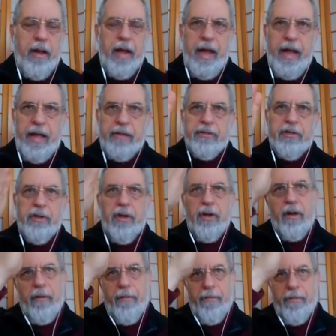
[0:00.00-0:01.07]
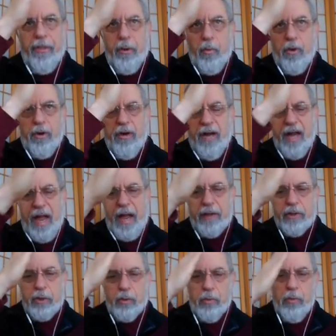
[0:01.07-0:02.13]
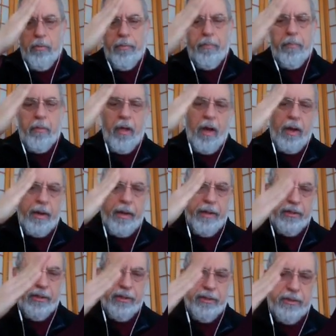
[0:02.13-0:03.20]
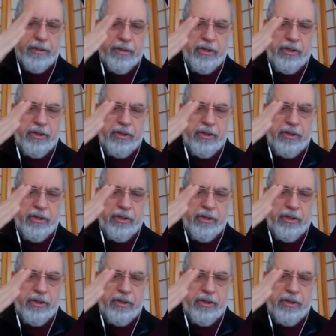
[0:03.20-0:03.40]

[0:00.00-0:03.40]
And there were natural blockages,